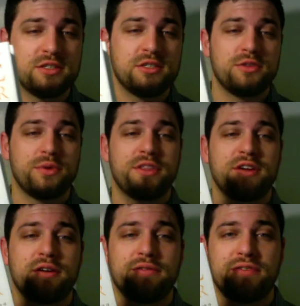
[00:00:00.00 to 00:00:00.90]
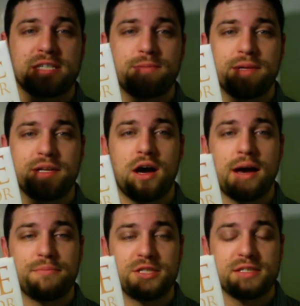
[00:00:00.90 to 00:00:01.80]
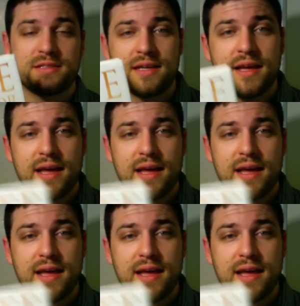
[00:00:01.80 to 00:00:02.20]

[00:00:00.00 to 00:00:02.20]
do with their investment options.